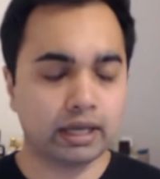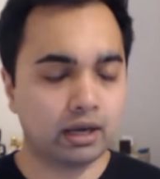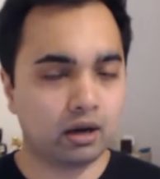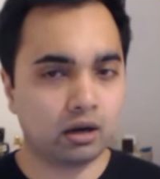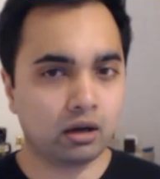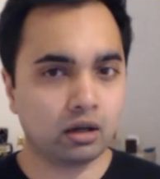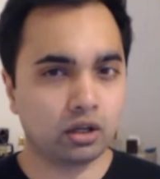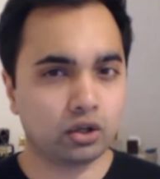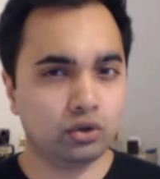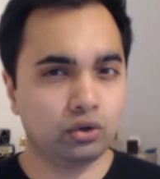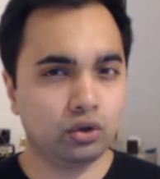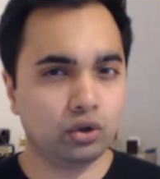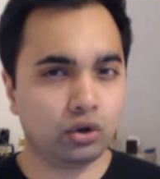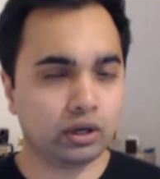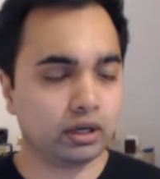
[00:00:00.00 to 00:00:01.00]
They are
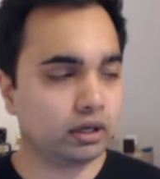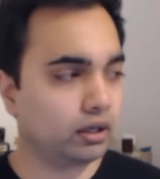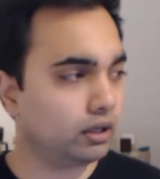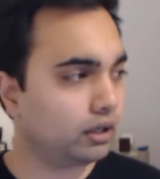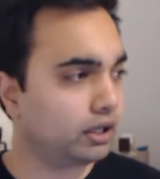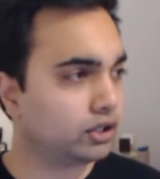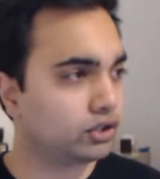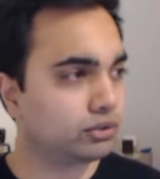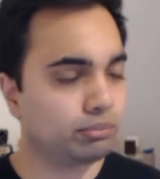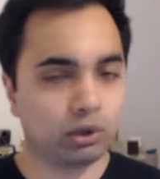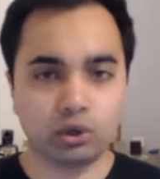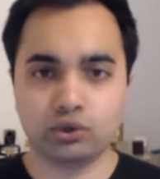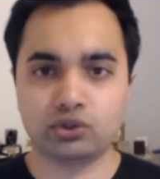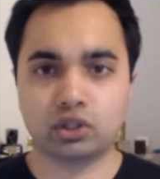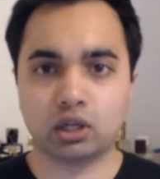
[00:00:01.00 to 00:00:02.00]
not
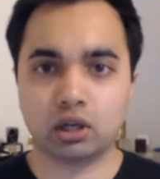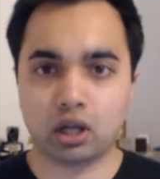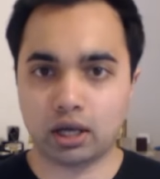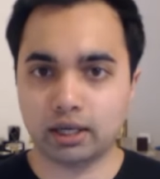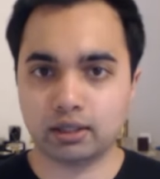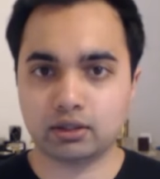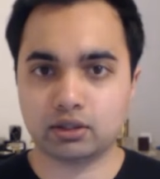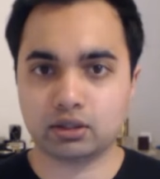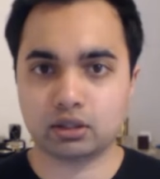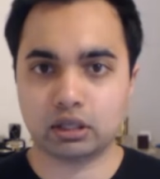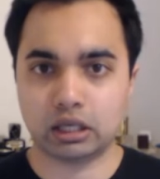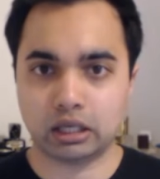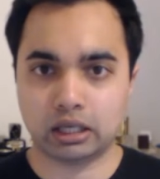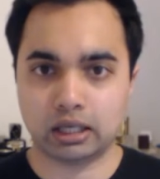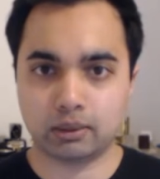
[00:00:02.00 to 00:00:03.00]
exposed to light